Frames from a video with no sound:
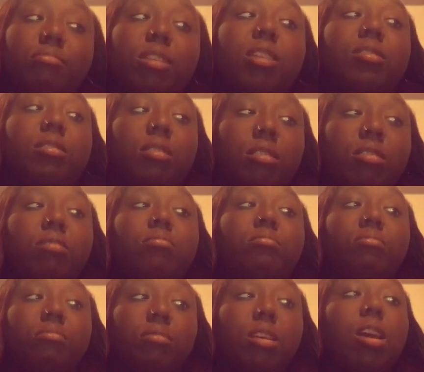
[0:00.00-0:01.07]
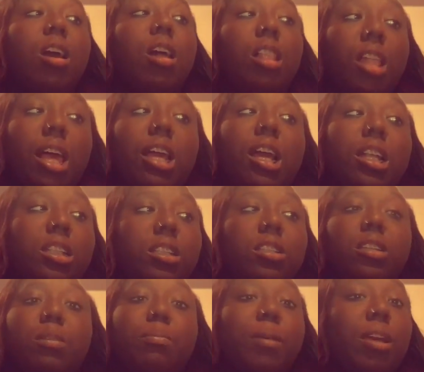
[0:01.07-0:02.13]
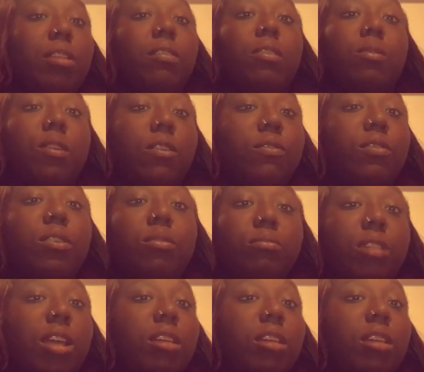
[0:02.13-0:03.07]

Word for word: That's good. Like I just took a bite of the waffle cone.